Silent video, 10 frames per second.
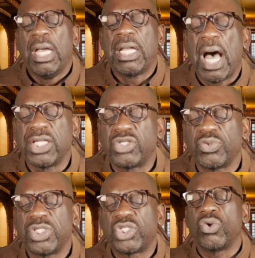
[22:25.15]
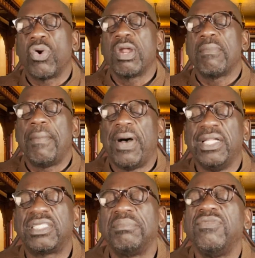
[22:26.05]
God is restoring my
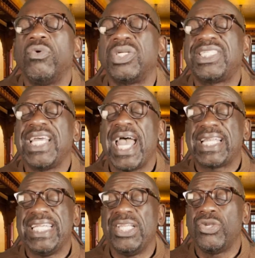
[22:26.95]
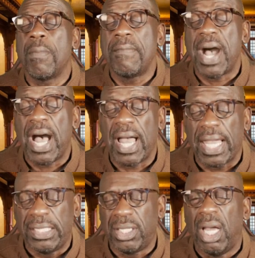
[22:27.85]
mind. Some of you are attacked in your
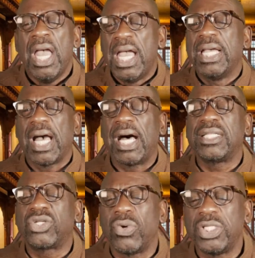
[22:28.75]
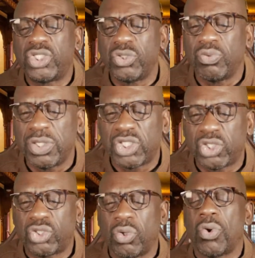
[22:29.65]
mind, and God's going to
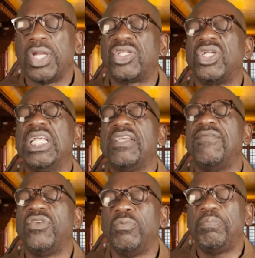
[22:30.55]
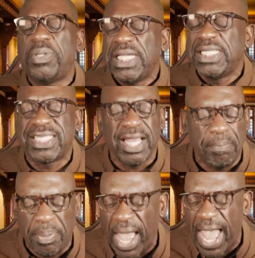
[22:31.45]
restore. He's going to give you peace
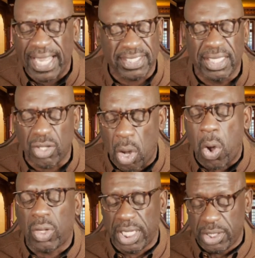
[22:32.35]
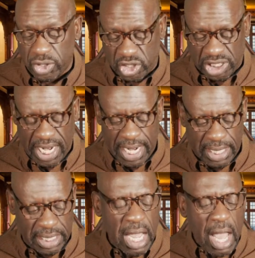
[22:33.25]
that passeth all
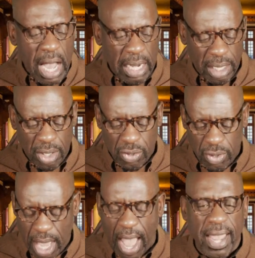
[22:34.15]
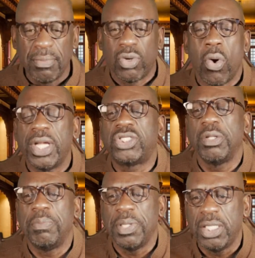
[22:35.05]
understanding. Hallelujah. I am going
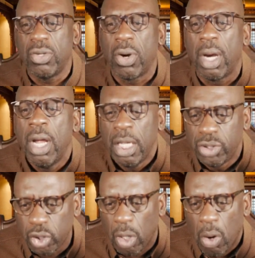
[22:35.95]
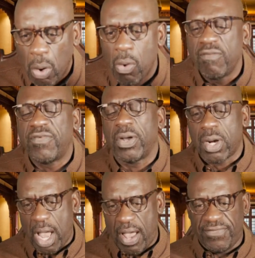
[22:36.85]
to be your Jehovah
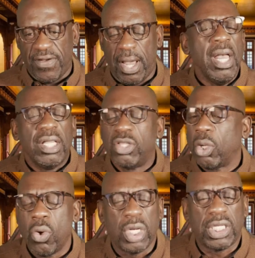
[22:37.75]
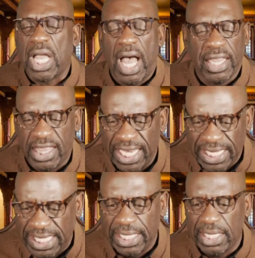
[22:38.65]
Rapha, the Lord God that
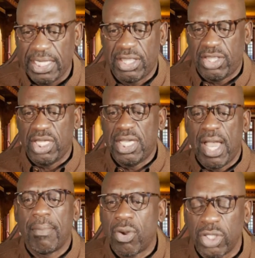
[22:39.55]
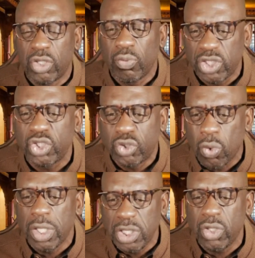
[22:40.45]
healeth thee. I'm going to
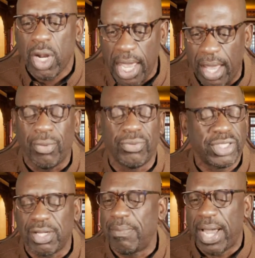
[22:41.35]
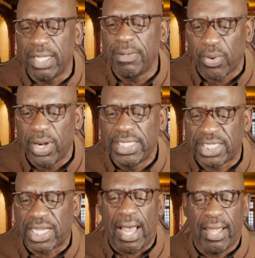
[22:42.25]
restore your health. Somebody
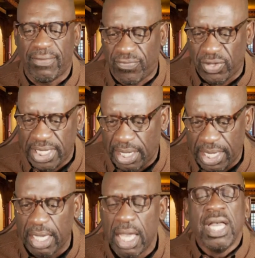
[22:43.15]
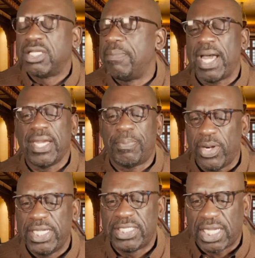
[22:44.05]
praise God for healing. Somebody
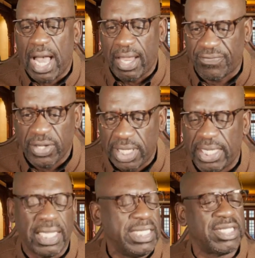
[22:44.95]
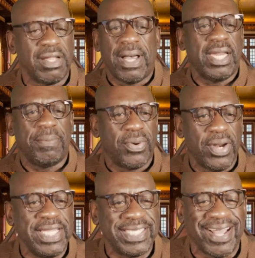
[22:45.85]
praise God for healing. Somebody
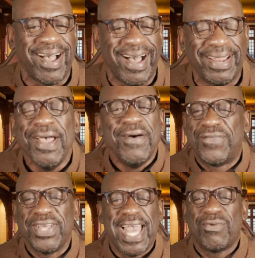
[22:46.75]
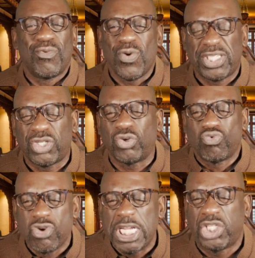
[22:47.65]
praise God for that
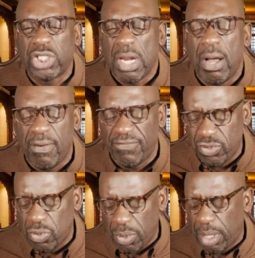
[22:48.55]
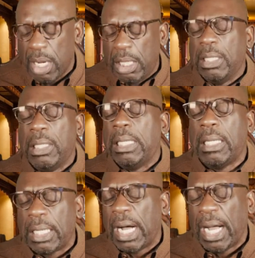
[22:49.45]
restoration of your,
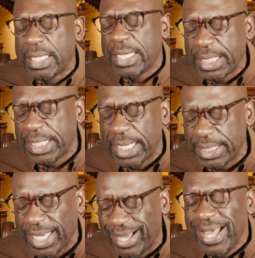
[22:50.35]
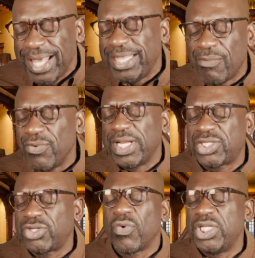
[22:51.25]
that
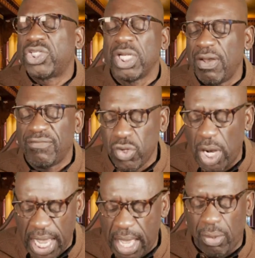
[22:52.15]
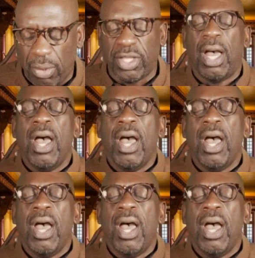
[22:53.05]
restoration of your health.